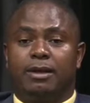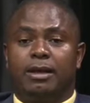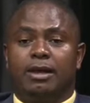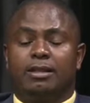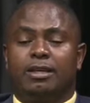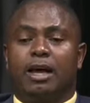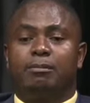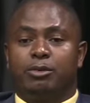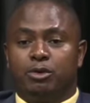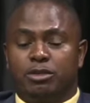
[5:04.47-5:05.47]
the
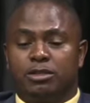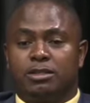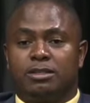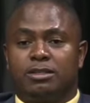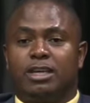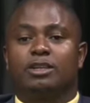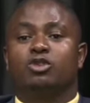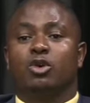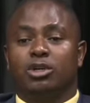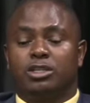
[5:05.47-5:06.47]
abuses, the
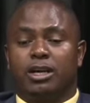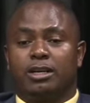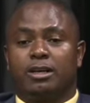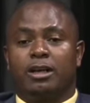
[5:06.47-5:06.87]
torture